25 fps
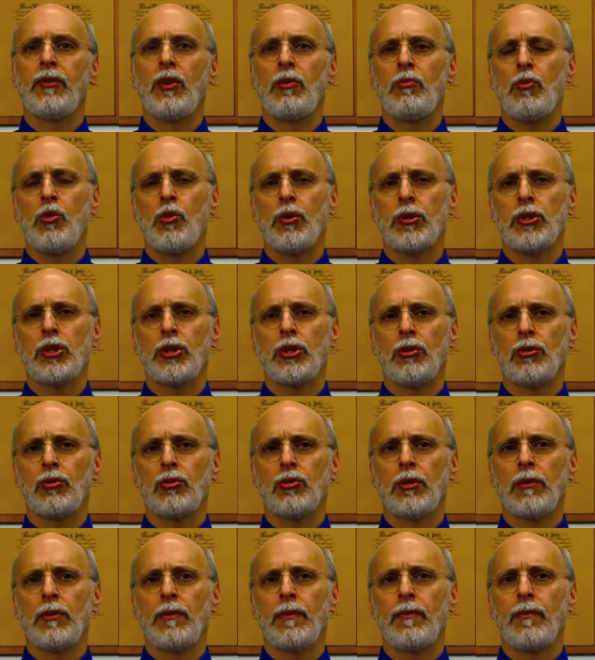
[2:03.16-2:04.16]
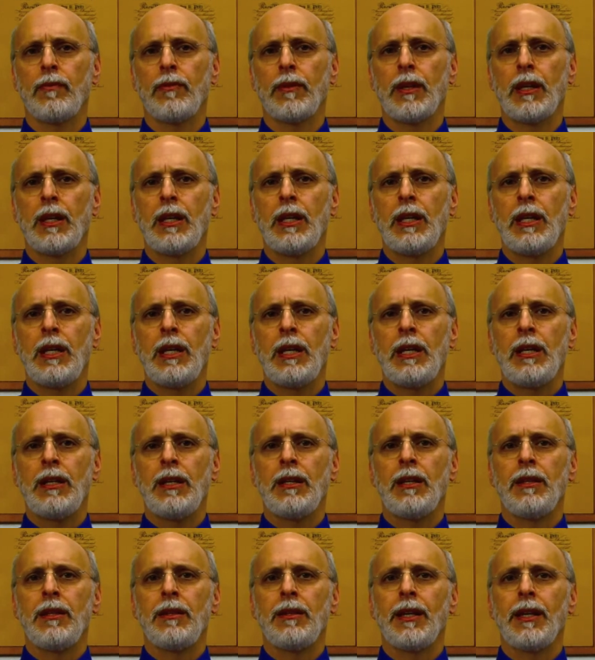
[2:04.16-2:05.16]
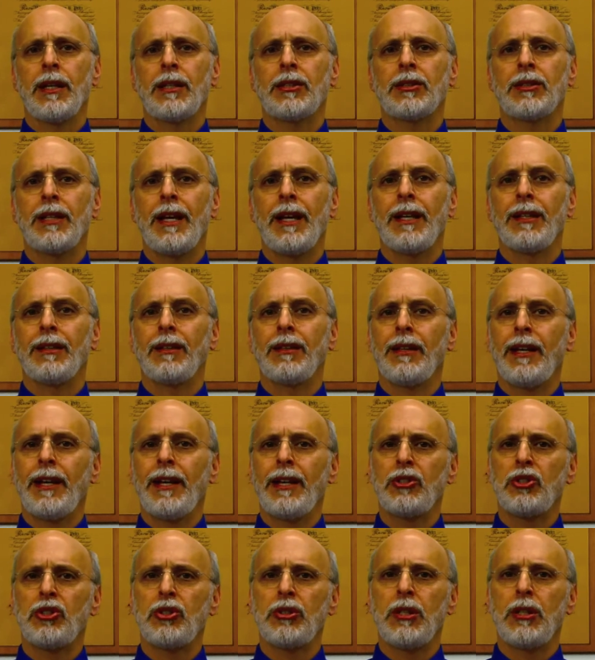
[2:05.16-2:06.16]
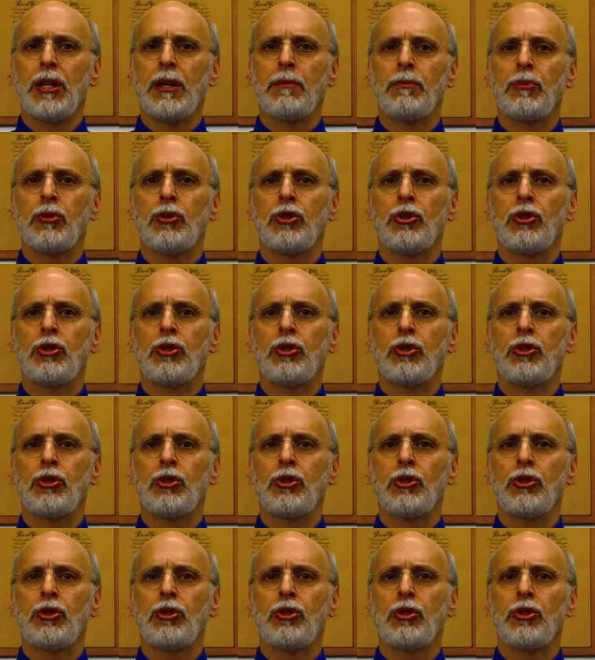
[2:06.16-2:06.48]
or more children. The next and last step